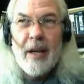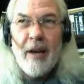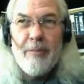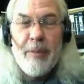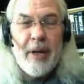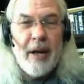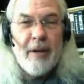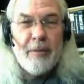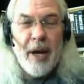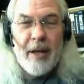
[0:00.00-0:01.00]
I've been out of
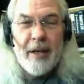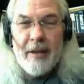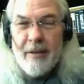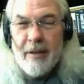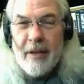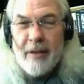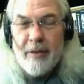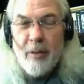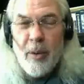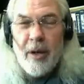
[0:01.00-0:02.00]
this body in
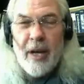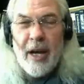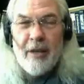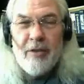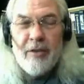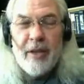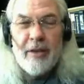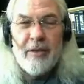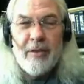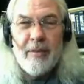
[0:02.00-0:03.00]
this aware
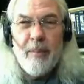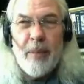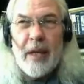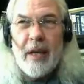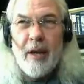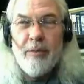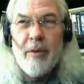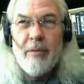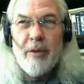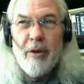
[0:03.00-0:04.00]
consciousness,
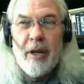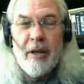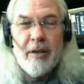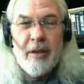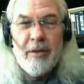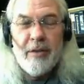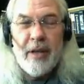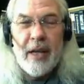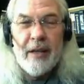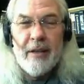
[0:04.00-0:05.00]
during illness
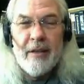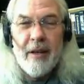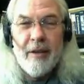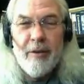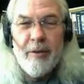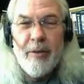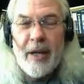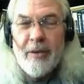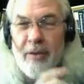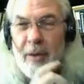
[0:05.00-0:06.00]
and other
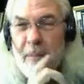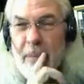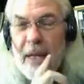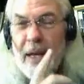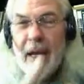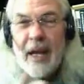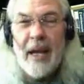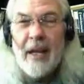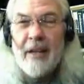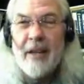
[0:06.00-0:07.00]
events,
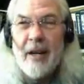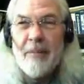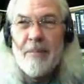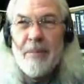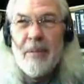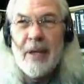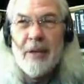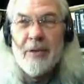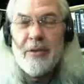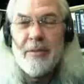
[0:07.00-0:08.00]
and
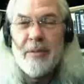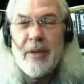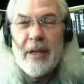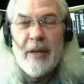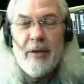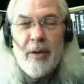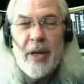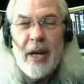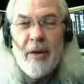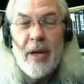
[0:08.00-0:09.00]
there's no
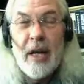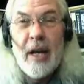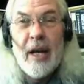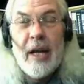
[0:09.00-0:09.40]
doubt.